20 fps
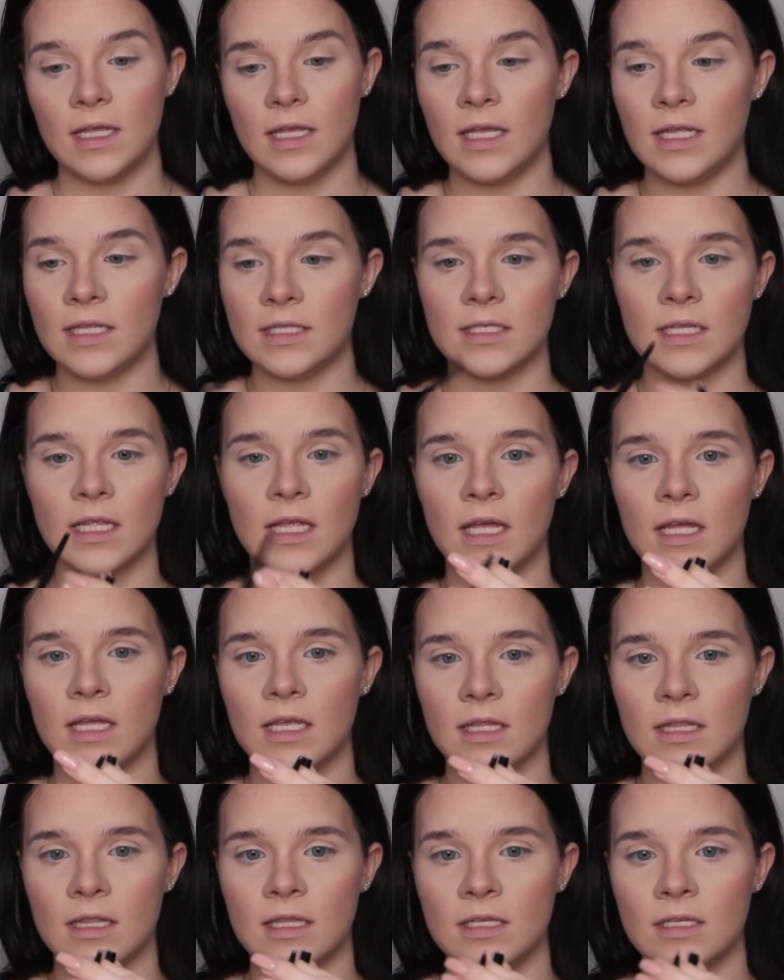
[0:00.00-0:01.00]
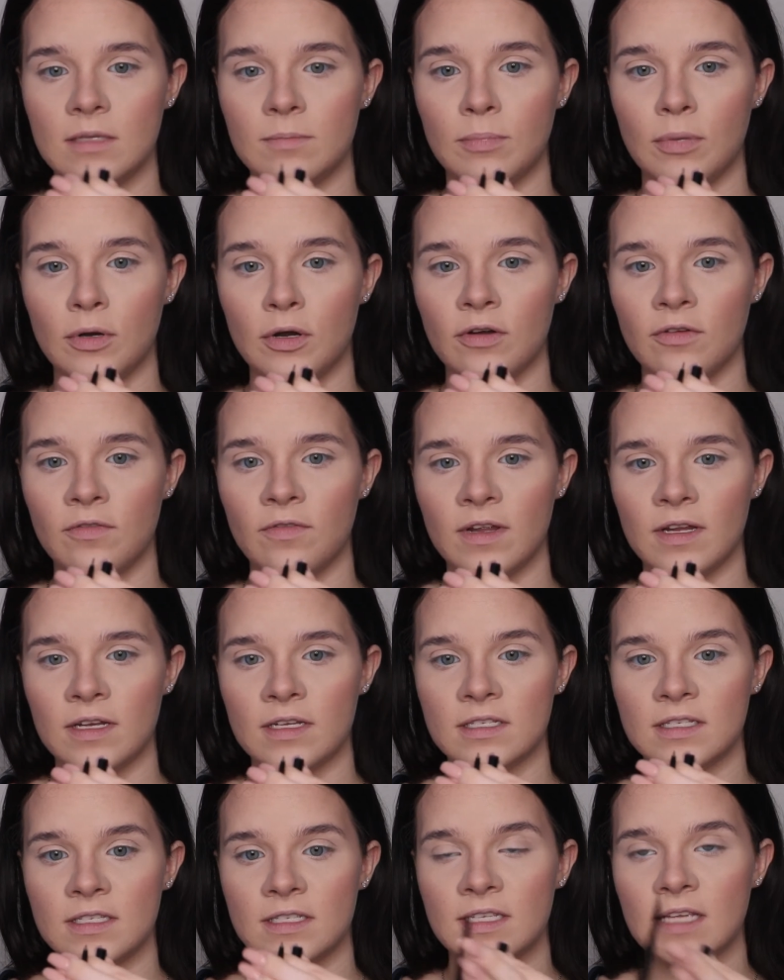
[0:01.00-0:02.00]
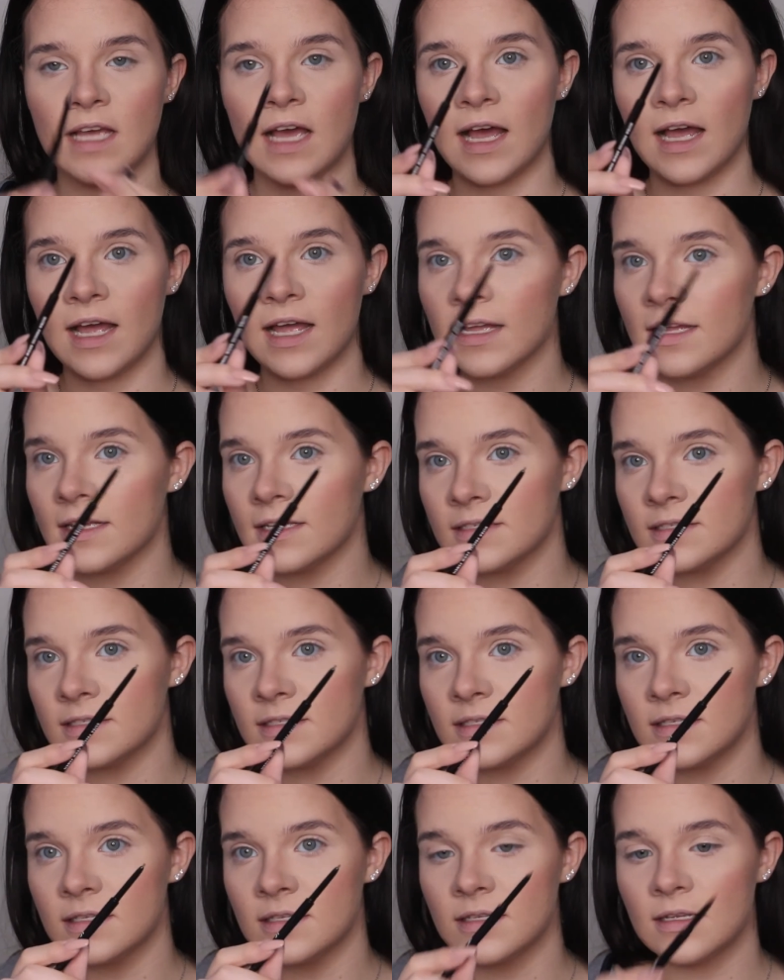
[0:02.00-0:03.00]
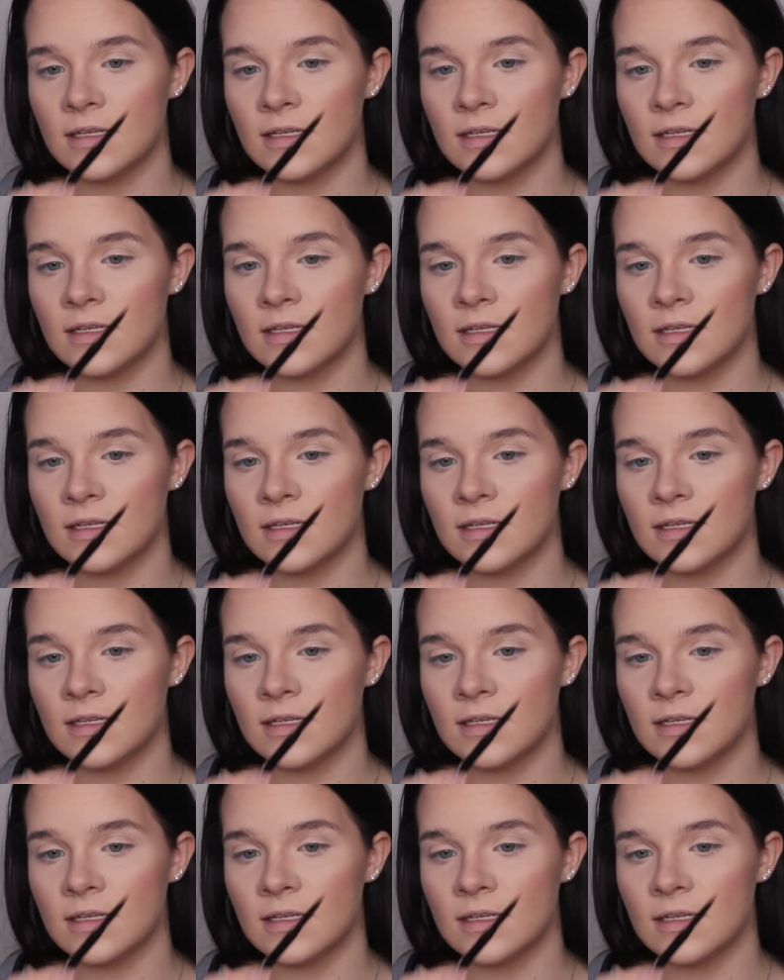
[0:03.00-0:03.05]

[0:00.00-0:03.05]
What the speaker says: It's like the perfect size.